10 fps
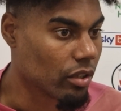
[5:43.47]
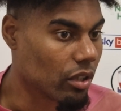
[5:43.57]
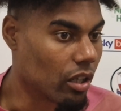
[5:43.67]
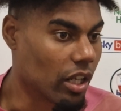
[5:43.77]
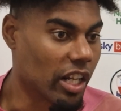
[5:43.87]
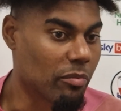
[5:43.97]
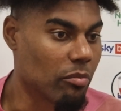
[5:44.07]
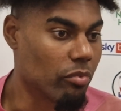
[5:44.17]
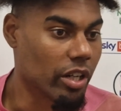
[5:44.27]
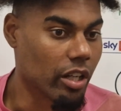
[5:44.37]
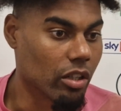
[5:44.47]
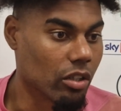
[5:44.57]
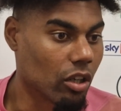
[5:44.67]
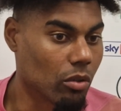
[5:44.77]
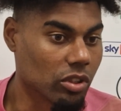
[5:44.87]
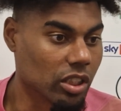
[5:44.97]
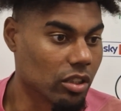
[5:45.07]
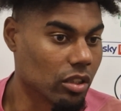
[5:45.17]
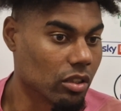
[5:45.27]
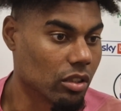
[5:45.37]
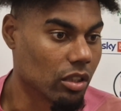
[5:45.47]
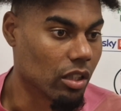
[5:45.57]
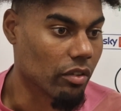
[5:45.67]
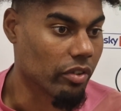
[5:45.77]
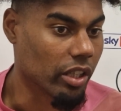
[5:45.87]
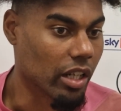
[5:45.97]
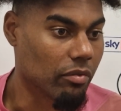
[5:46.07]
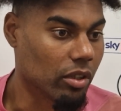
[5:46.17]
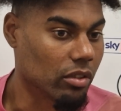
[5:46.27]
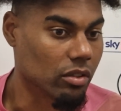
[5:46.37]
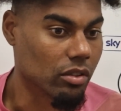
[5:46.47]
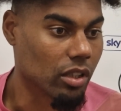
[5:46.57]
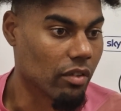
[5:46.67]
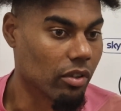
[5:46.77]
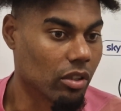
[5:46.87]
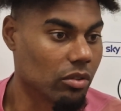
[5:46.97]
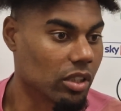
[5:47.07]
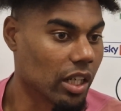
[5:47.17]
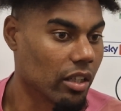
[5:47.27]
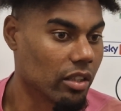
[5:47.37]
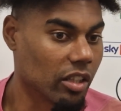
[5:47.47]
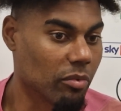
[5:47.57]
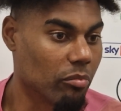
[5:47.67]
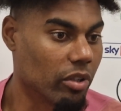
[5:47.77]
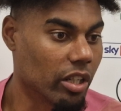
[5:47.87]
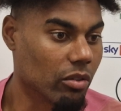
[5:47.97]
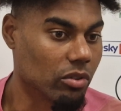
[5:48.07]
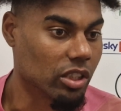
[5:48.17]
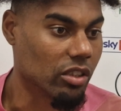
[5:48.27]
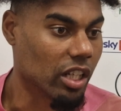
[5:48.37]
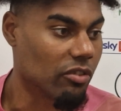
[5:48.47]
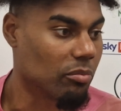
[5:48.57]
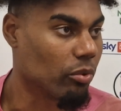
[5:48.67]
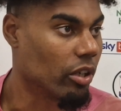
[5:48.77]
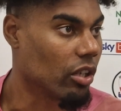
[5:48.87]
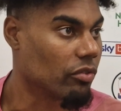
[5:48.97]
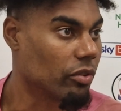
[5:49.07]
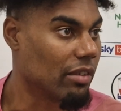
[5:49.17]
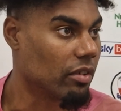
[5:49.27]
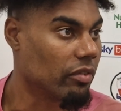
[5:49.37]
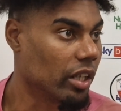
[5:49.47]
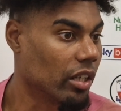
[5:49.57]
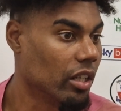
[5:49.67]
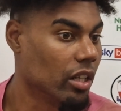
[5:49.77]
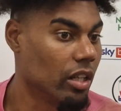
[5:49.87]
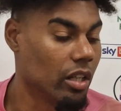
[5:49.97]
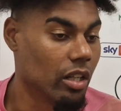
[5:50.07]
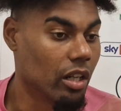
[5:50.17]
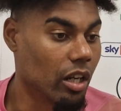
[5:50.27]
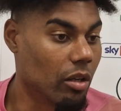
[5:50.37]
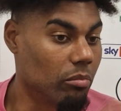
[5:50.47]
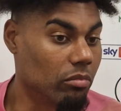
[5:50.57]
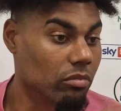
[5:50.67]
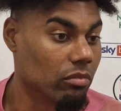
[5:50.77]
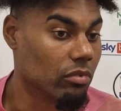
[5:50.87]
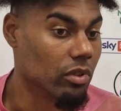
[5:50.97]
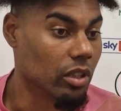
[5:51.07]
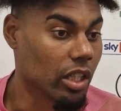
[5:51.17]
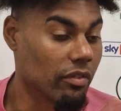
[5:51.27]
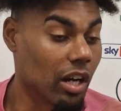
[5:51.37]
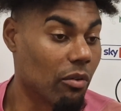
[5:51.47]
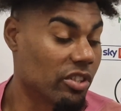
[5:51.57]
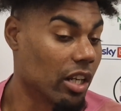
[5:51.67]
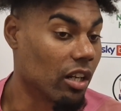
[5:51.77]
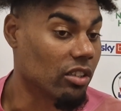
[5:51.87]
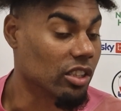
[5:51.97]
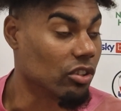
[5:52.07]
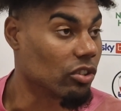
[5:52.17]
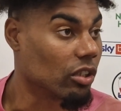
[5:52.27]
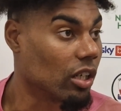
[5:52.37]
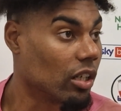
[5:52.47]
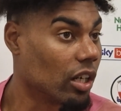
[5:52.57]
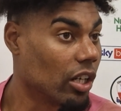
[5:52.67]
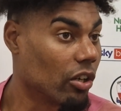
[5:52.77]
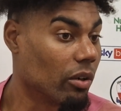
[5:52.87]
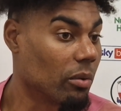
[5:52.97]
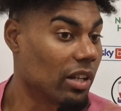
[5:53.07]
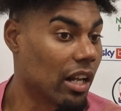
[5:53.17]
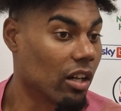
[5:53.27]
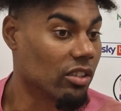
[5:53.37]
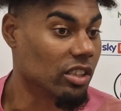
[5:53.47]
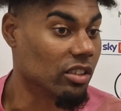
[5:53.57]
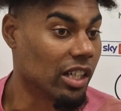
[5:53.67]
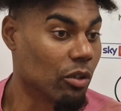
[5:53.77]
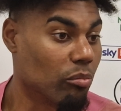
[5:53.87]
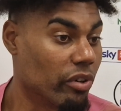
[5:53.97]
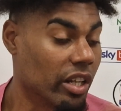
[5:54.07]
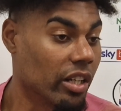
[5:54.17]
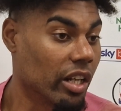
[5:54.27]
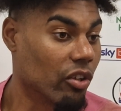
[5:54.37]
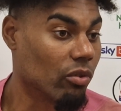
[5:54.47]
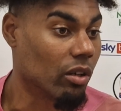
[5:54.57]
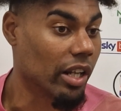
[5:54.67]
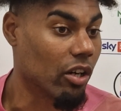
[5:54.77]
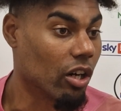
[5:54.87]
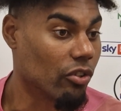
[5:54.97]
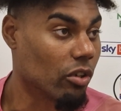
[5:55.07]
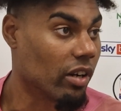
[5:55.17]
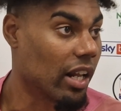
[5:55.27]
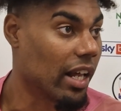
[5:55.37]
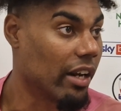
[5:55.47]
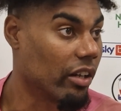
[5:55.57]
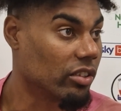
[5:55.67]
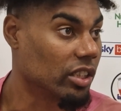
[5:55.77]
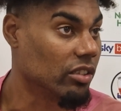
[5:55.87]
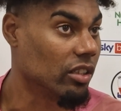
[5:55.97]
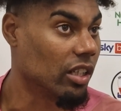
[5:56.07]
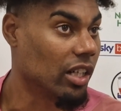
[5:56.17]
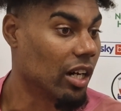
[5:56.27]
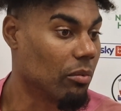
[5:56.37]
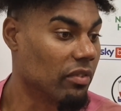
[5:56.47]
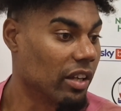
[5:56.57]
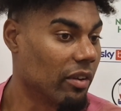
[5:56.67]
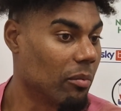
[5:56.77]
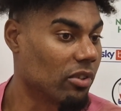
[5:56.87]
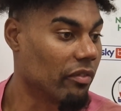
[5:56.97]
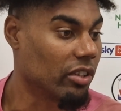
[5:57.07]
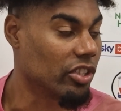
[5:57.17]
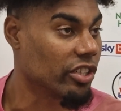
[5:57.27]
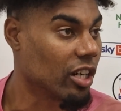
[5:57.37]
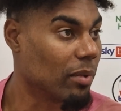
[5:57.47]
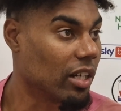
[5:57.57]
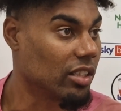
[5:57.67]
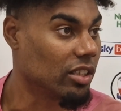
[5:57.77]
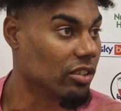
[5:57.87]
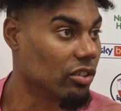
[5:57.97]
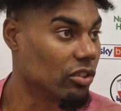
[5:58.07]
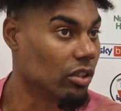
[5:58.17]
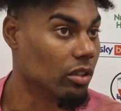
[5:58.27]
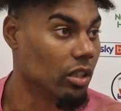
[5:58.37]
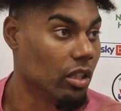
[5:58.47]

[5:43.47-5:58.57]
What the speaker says: Oh, that they've been brilliant the whole season. And I think everyone knows that. They've been brilliant all season. They supported us through everything. Even I would say last season, so I know it was like last season they were brilliant then as well. They got us over that line last season, and now we've given them something to cheer about this season. So